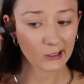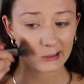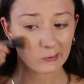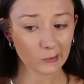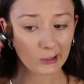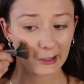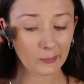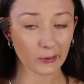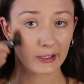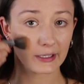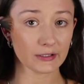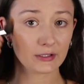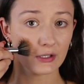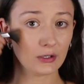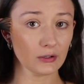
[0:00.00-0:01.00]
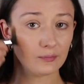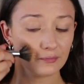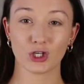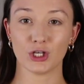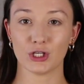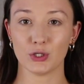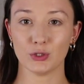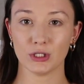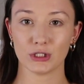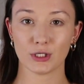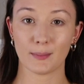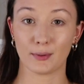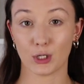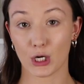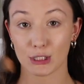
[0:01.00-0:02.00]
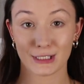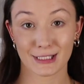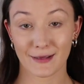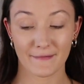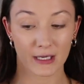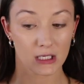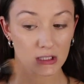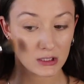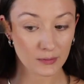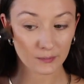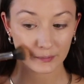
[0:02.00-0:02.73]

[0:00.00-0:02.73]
It's really pretty too. I'm gonna use it to bronze the face.